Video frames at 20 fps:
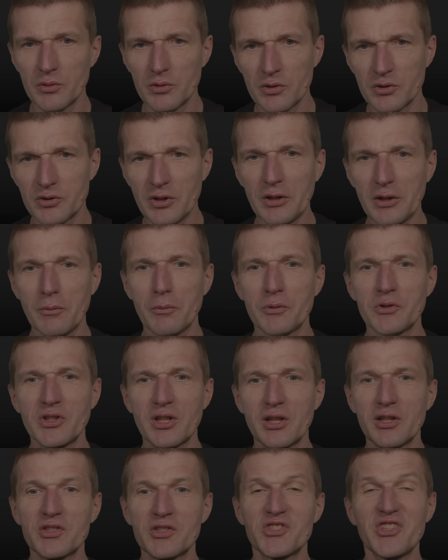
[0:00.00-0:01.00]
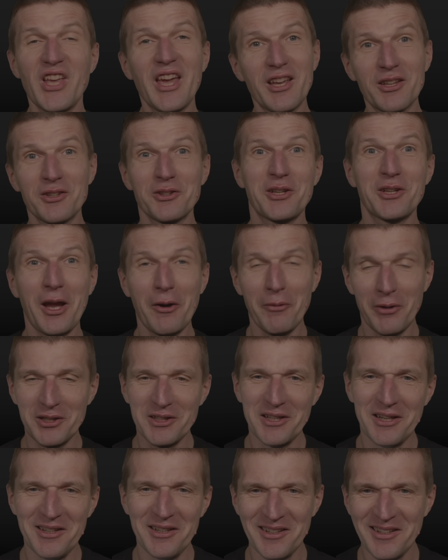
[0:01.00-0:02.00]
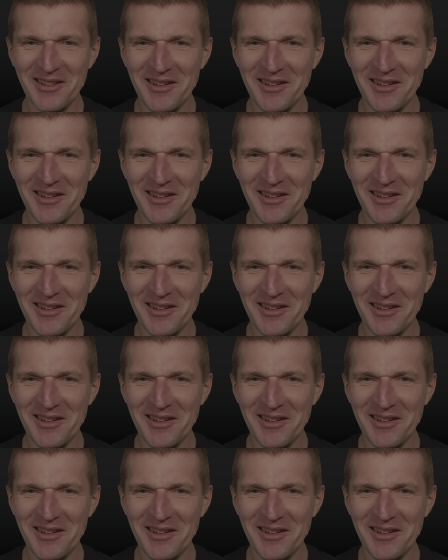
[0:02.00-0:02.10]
starting with the second character,